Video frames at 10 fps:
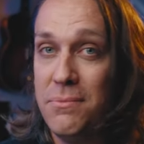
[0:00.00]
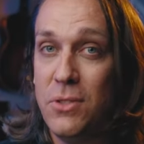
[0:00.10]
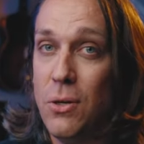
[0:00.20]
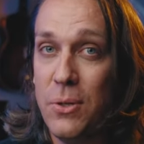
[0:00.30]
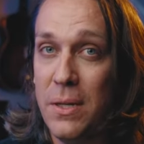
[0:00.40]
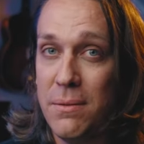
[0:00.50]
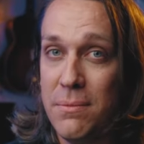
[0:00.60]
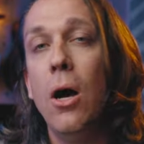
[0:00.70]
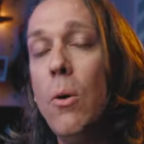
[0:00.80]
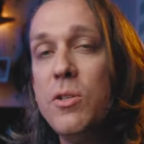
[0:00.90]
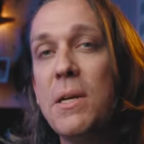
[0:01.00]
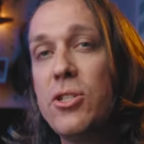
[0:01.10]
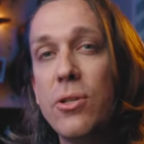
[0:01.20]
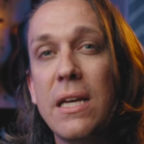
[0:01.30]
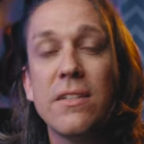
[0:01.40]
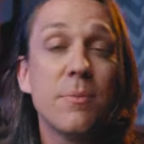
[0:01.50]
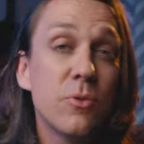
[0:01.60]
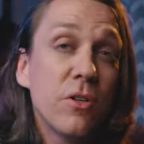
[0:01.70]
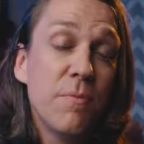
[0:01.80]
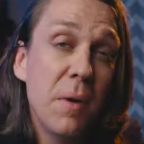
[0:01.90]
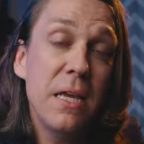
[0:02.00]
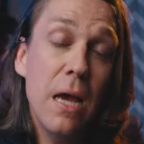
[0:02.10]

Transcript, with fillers: Don't do it. Always make sure to get some sort of money